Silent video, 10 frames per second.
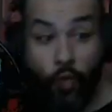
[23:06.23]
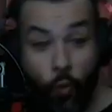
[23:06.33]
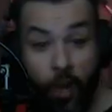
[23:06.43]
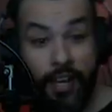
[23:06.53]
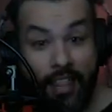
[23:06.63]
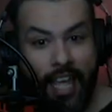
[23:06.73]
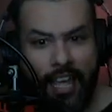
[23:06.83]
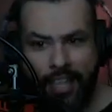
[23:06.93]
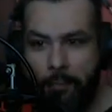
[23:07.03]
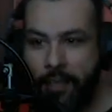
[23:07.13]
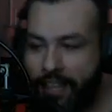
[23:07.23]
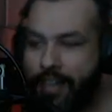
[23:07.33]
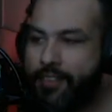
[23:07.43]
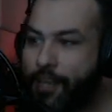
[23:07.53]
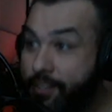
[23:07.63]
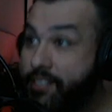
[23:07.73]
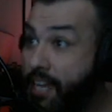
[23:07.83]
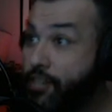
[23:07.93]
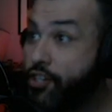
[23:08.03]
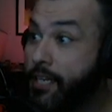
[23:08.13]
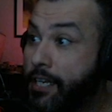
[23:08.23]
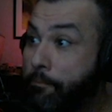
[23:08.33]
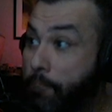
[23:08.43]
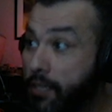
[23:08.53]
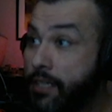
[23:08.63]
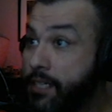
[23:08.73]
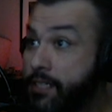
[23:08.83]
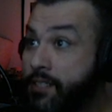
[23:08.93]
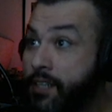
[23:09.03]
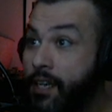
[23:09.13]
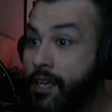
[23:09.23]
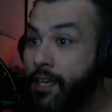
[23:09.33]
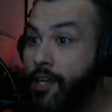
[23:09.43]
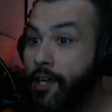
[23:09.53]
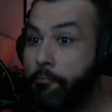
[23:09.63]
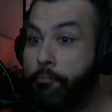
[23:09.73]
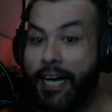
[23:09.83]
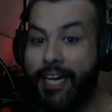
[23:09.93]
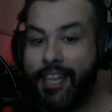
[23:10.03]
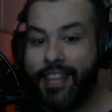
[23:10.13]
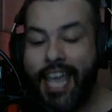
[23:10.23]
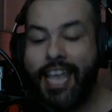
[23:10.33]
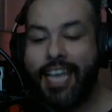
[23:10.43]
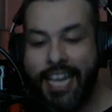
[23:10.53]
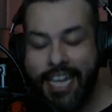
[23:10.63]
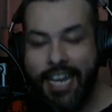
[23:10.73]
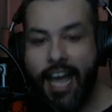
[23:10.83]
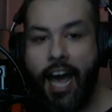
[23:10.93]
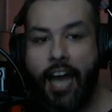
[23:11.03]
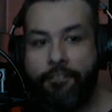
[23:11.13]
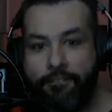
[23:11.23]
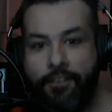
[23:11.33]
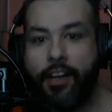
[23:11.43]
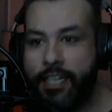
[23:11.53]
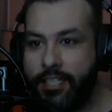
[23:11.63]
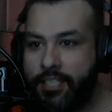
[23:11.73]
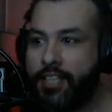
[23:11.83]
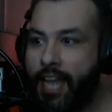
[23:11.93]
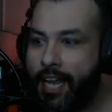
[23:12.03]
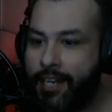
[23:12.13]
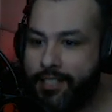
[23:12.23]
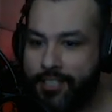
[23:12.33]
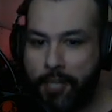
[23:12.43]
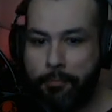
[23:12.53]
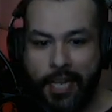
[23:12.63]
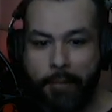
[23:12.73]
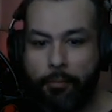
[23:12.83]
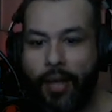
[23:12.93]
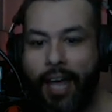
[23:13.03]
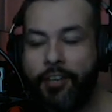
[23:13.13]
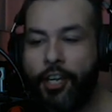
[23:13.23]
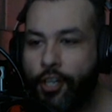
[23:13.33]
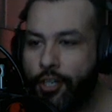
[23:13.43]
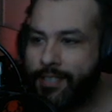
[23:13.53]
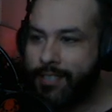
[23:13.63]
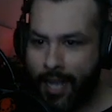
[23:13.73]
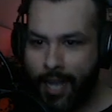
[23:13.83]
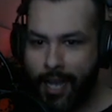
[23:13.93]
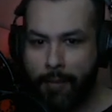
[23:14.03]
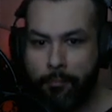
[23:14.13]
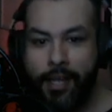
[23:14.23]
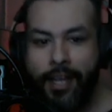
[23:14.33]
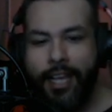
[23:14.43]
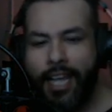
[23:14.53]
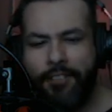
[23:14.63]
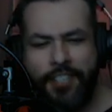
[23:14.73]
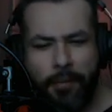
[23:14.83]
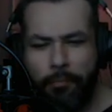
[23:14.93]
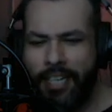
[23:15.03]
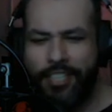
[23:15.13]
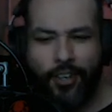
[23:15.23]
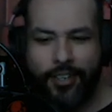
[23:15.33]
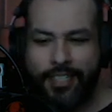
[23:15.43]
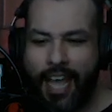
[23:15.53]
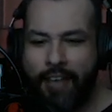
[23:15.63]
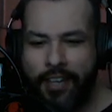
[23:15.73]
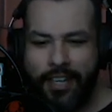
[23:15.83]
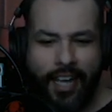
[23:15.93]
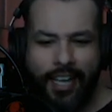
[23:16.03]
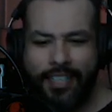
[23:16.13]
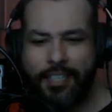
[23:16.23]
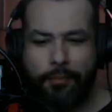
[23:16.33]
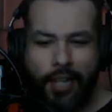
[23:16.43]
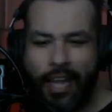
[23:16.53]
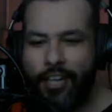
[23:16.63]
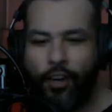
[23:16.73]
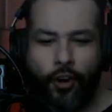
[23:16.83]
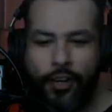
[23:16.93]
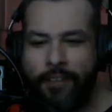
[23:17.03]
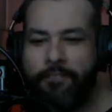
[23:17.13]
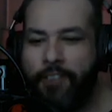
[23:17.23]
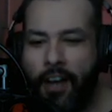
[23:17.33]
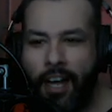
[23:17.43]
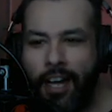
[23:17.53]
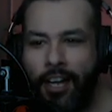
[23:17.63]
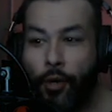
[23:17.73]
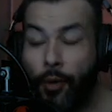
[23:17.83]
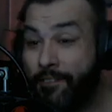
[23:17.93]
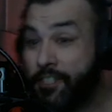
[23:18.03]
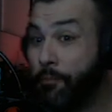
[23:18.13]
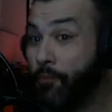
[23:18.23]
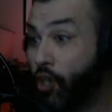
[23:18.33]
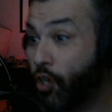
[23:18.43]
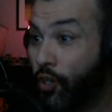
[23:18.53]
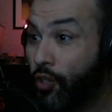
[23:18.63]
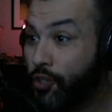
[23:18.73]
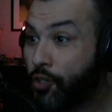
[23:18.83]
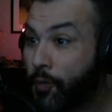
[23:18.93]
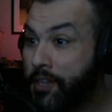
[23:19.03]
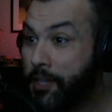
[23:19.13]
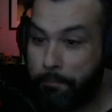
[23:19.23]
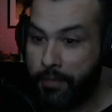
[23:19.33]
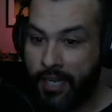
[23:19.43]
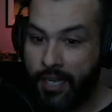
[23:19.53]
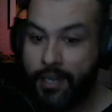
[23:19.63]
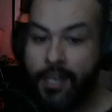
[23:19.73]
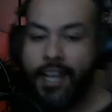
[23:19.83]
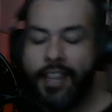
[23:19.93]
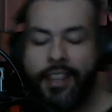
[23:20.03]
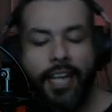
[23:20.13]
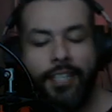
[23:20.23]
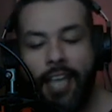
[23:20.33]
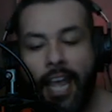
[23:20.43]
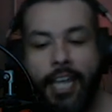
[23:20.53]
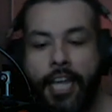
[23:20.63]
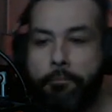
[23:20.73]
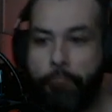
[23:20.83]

one thing. I mean, they're, they're essentially bullies but they cannot fucking stand to see people having a good time. If somebody starts having uh, some lighthearted fun or if some girls are in the pit, they take it